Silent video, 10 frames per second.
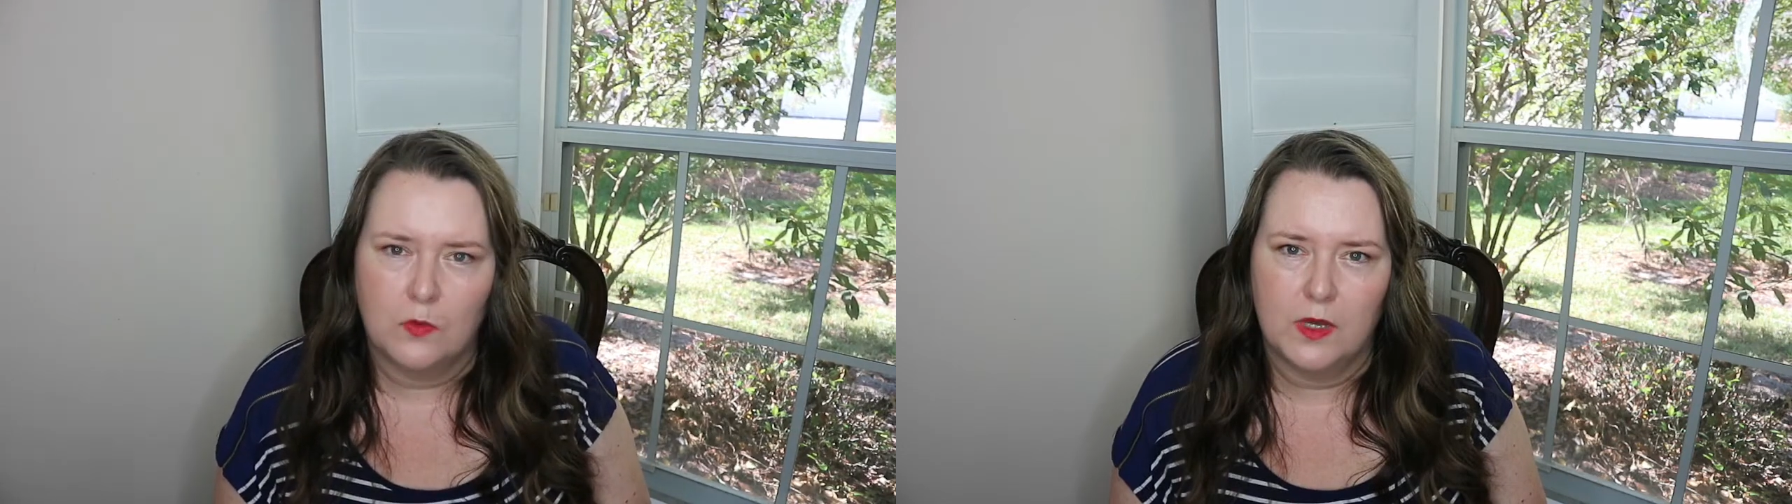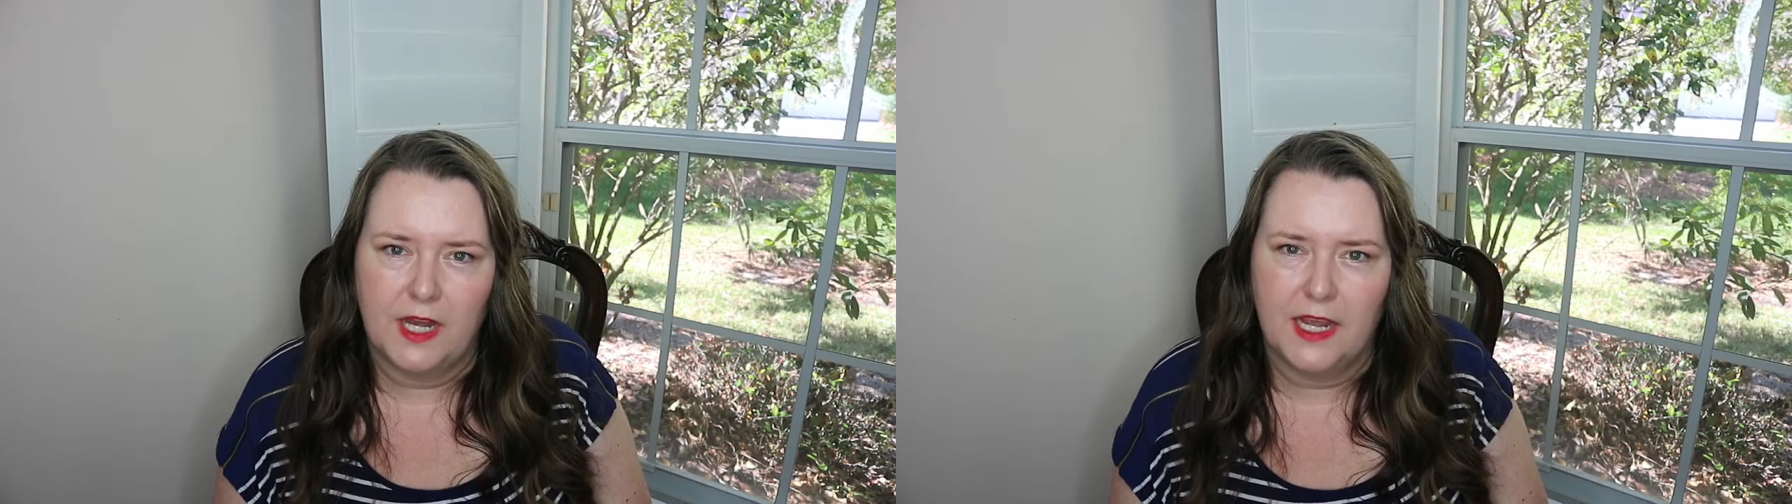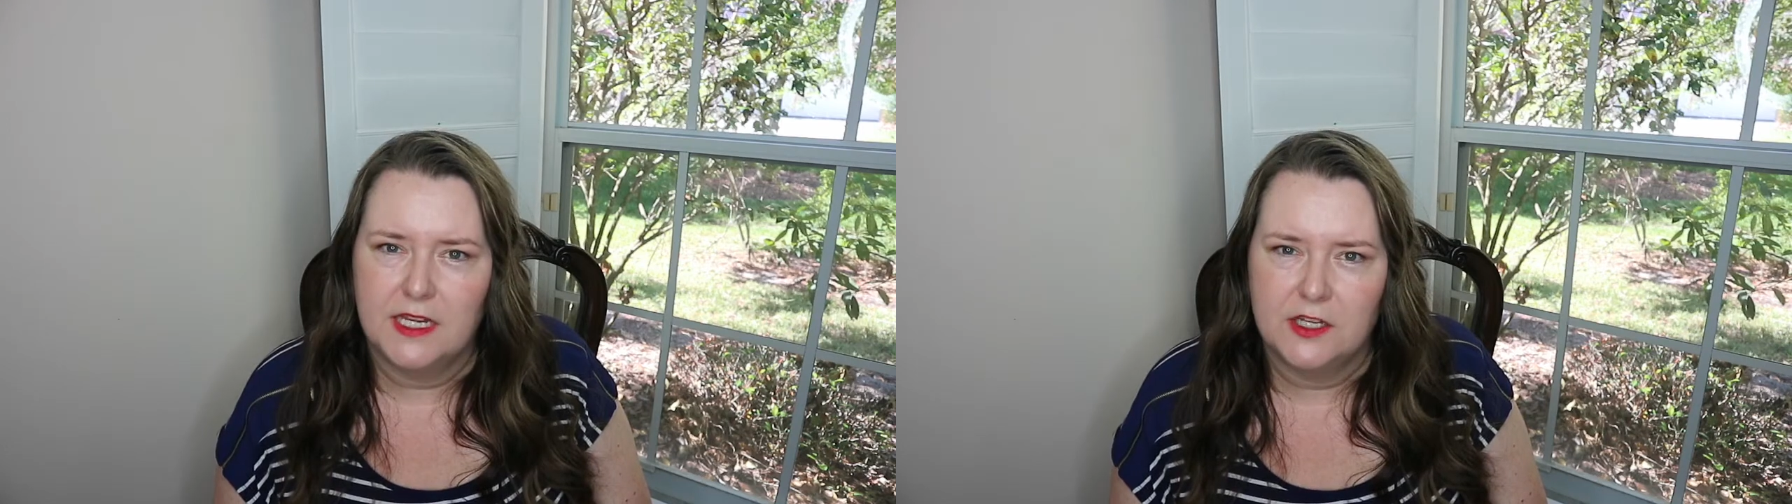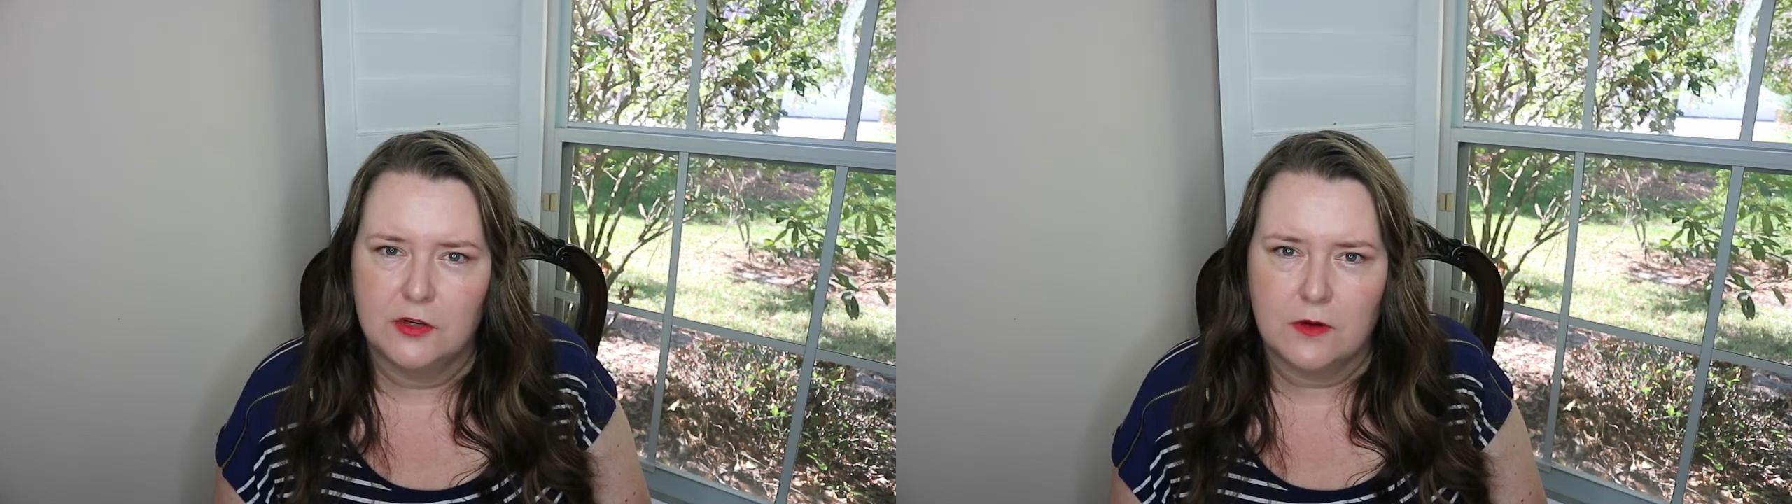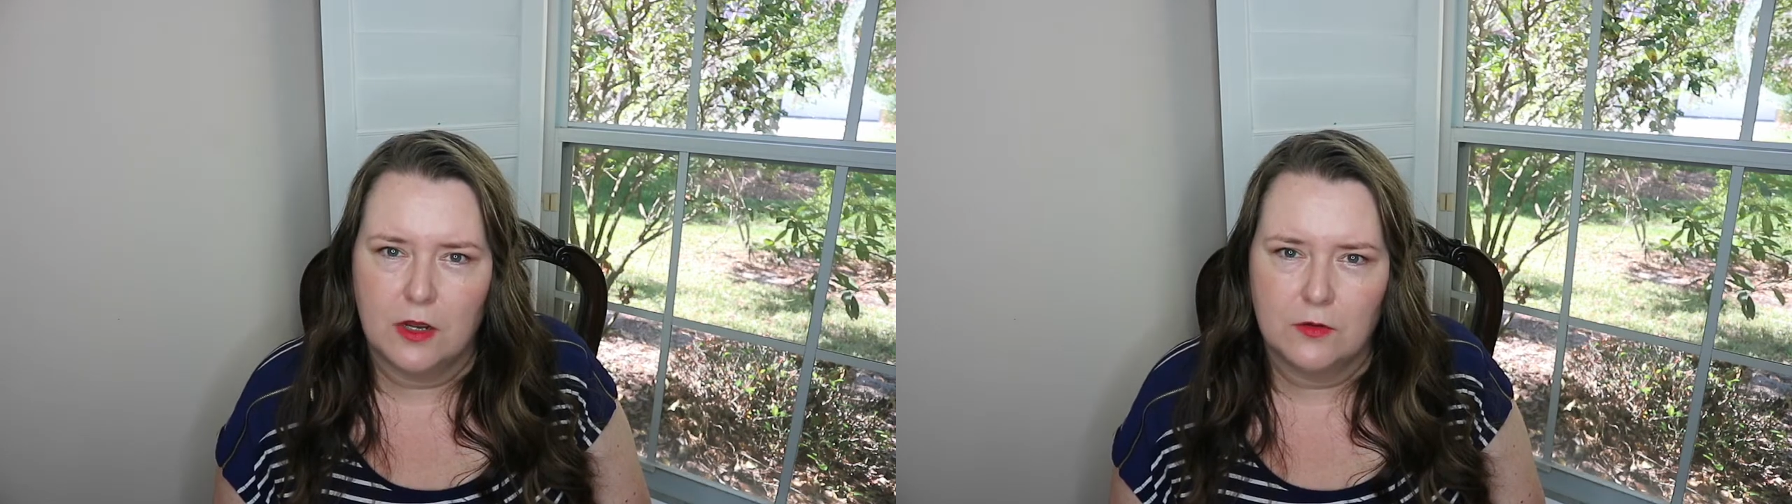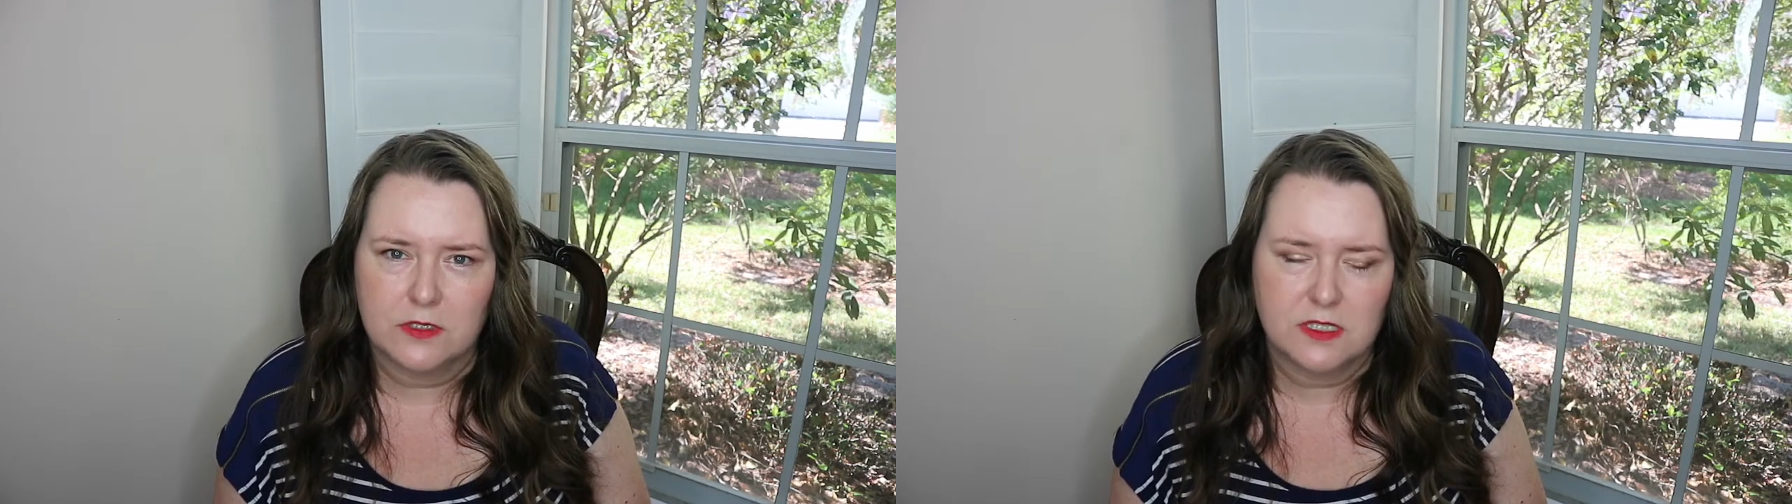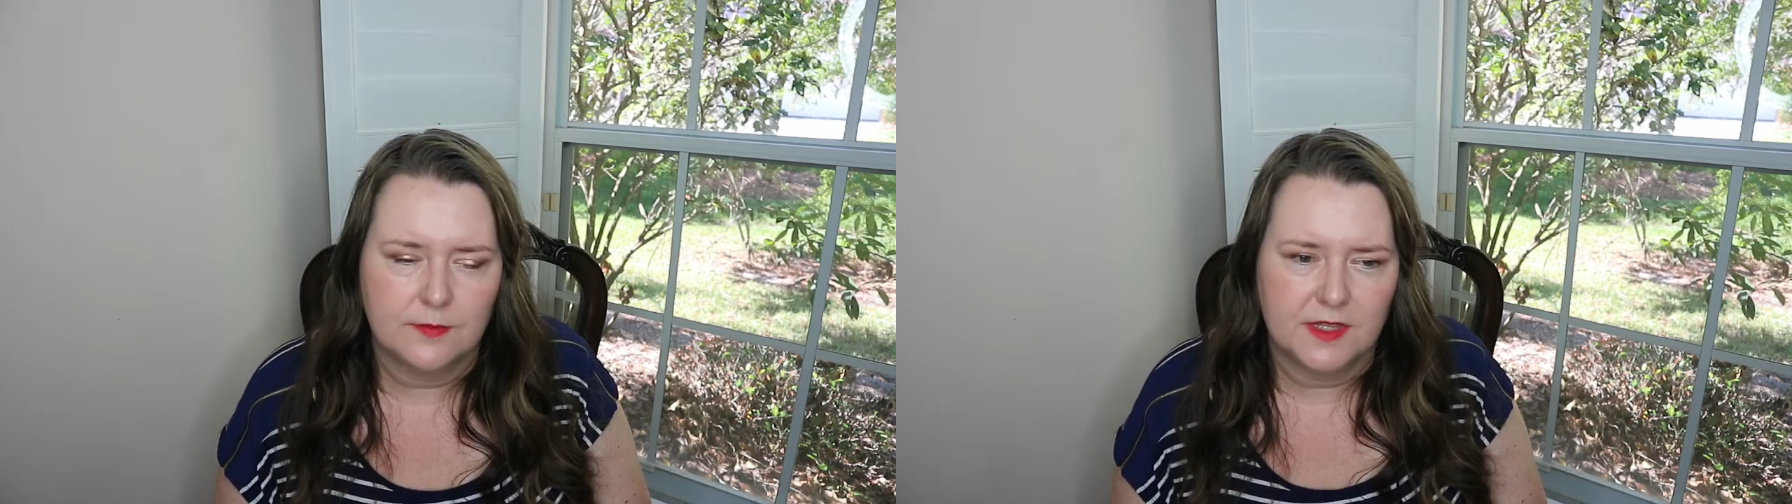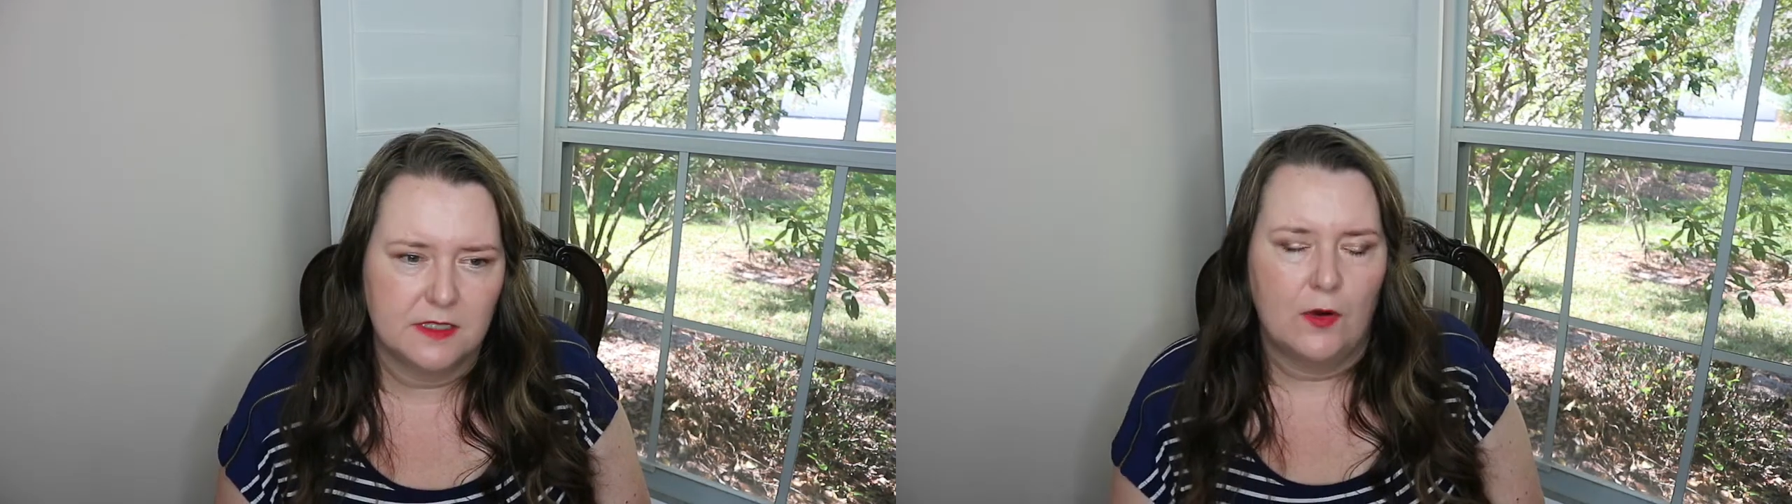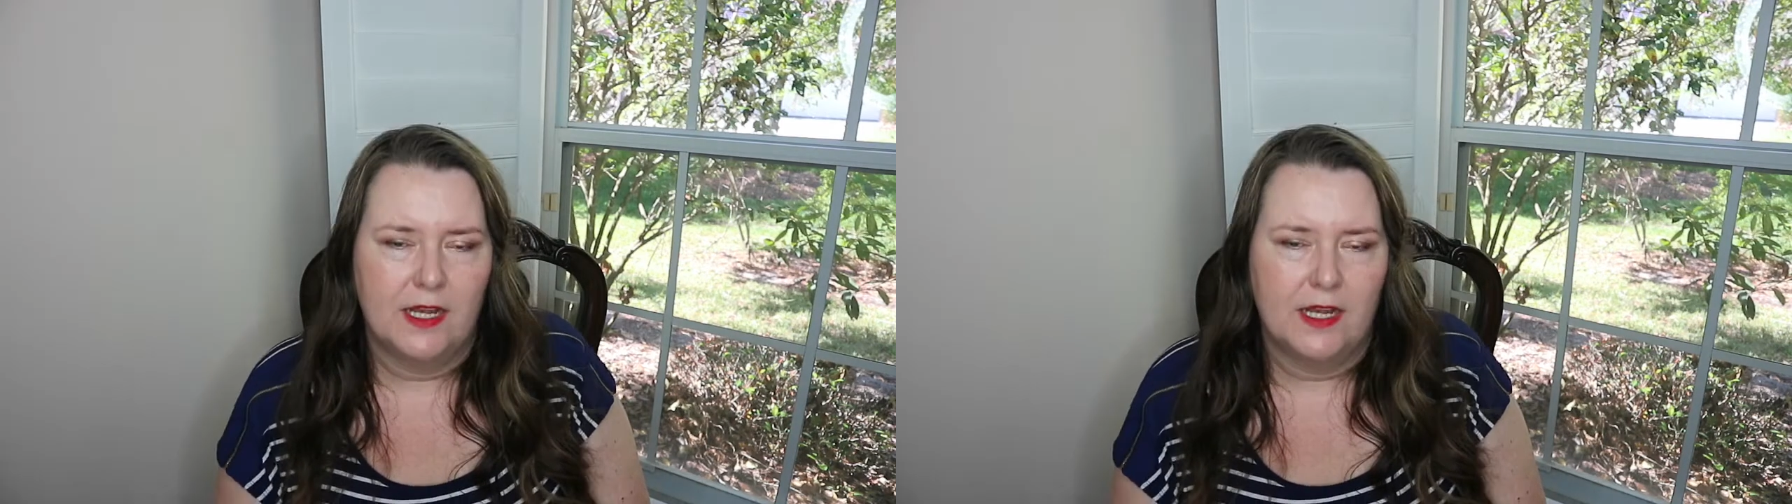€180 or something,